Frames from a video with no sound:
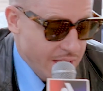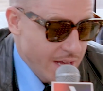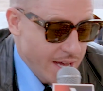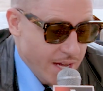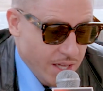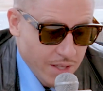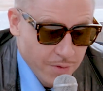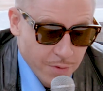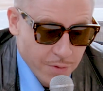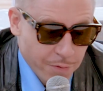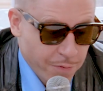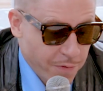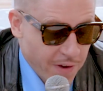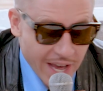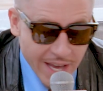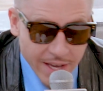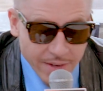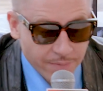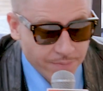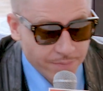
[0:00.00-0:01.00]
a hell of a
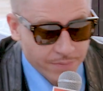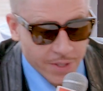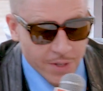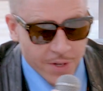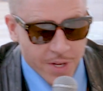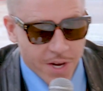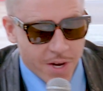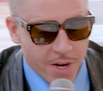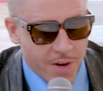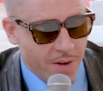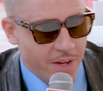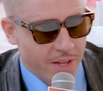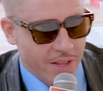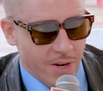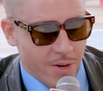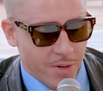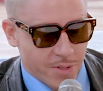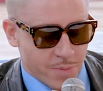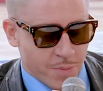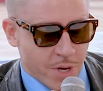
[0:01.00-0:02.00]
fight, you know.
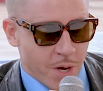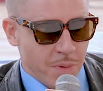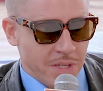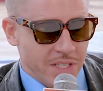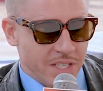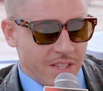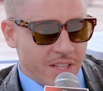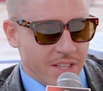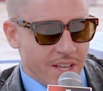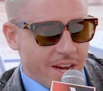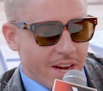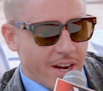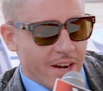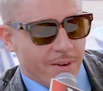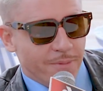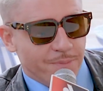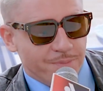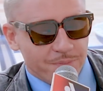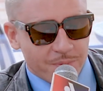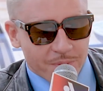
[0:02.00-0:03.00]
There was moments in
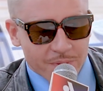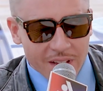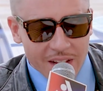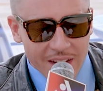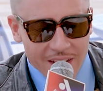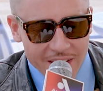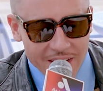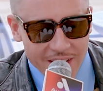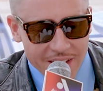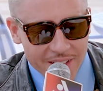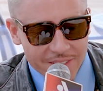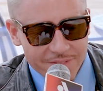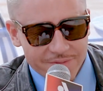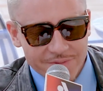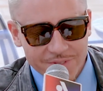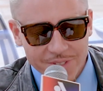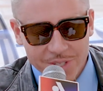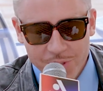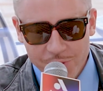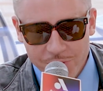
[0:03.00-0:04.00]
there.
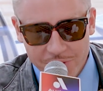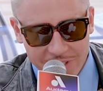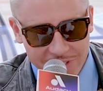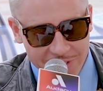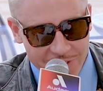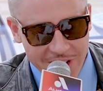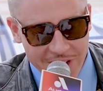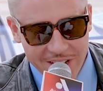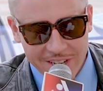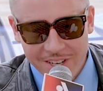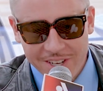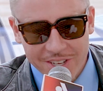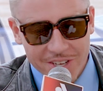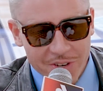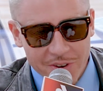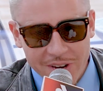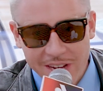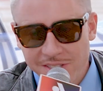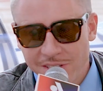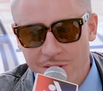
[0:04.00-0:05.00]
You created a
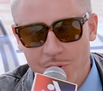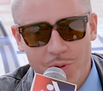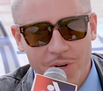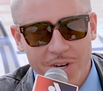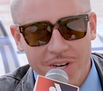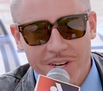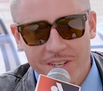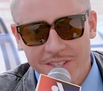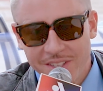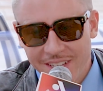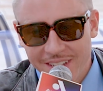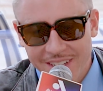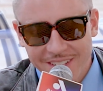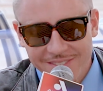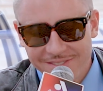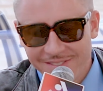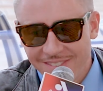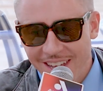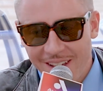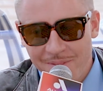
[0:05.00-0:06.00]
crazy word that
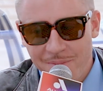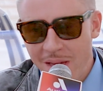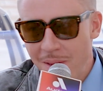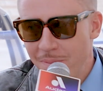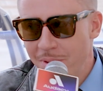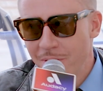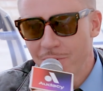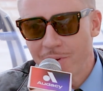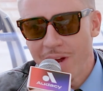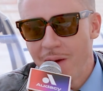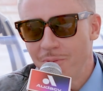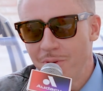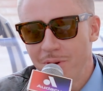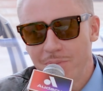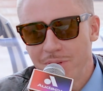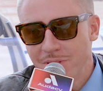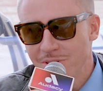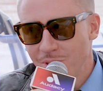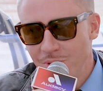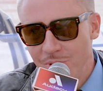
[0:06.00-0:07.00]
maybe rhymed
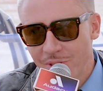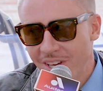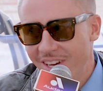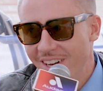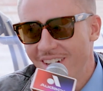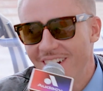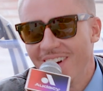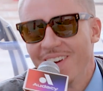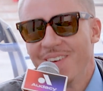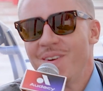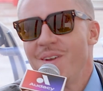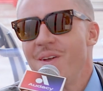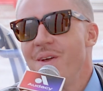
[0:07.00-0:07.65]
with bazooka.